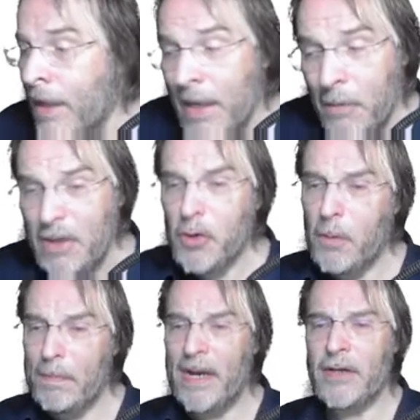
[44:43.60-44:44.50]
And when you
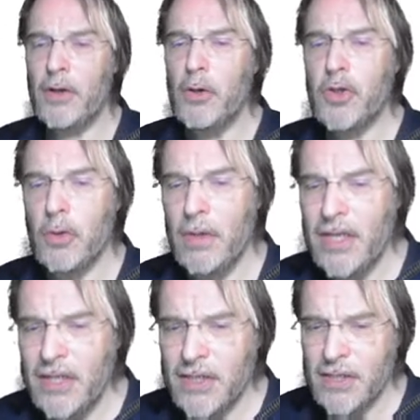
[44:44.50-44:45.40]
compare those two
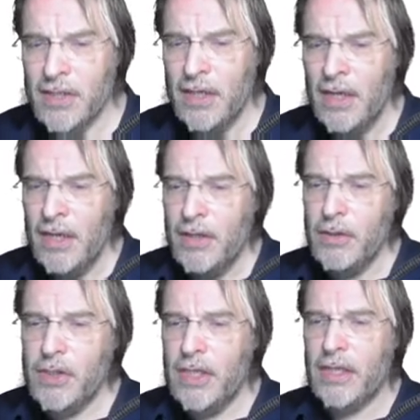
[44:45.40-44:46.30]
lists,
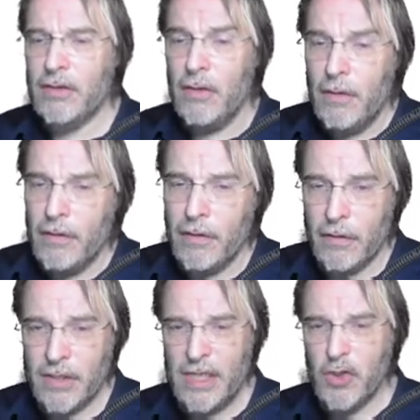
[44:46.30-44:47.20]
you see that
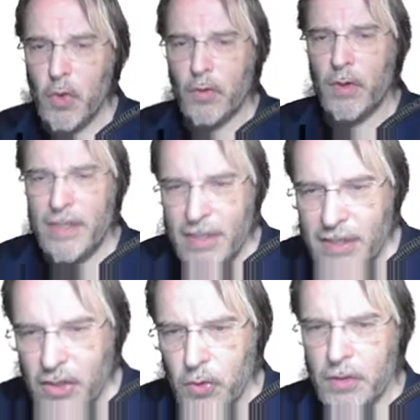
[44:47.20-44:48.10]
the sales order ID,
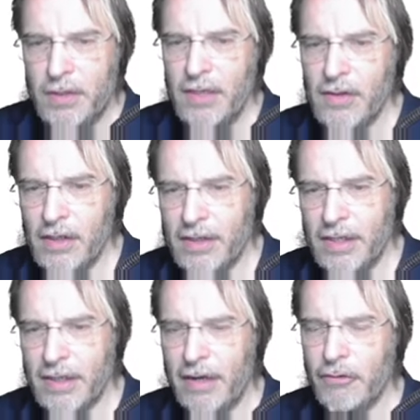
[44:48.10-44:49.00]
sales order detail
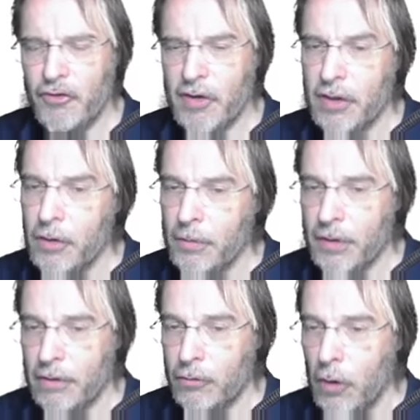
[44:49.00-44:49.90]
ID, character tracking
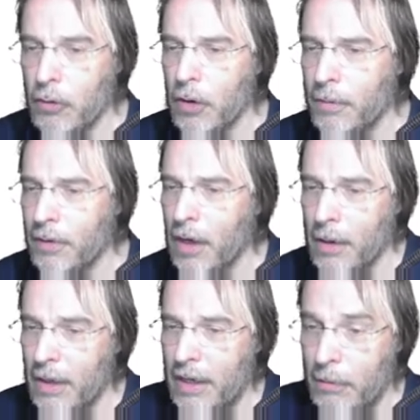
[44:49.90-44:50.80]
number and row number
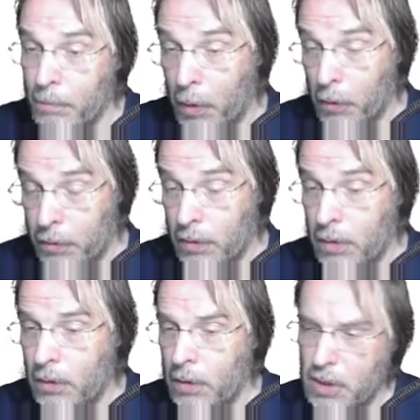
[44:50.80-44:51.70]
are in both.
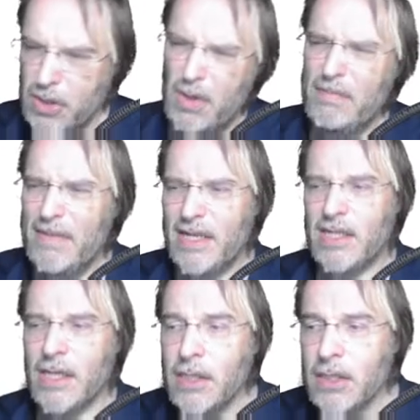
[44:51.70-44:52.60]
So it
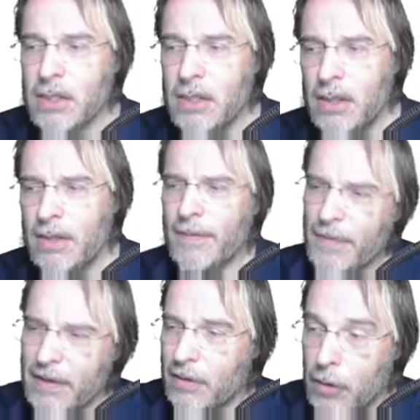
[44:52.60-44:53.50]
makes sense
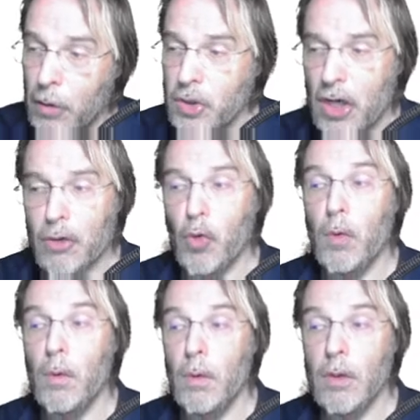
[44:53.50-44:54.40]
that those are
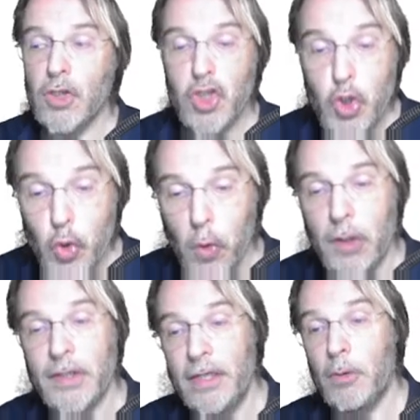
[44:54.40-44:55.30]
all
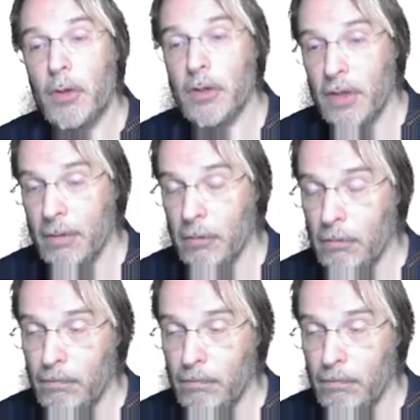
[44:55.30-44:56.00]
stored in the work table.